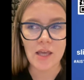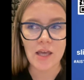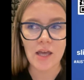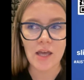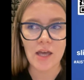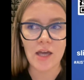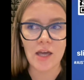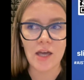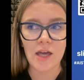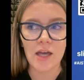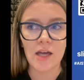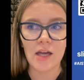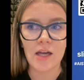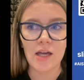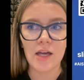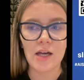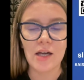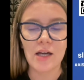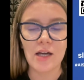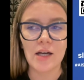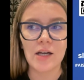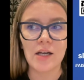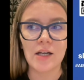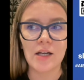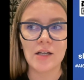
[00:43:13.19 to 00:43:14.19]

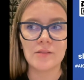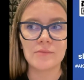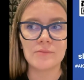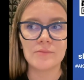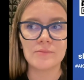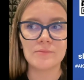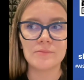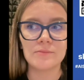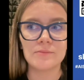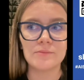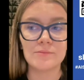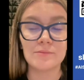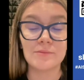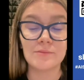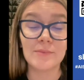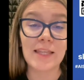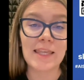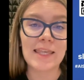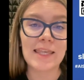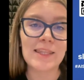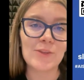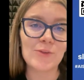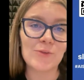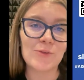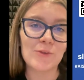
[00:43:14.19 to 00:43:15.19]

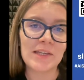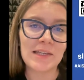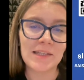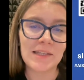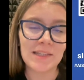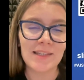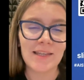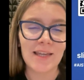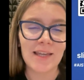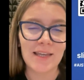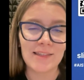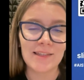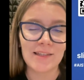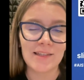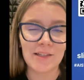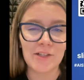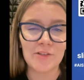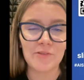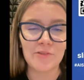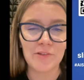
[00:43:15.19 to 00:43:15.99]
like doing the ethical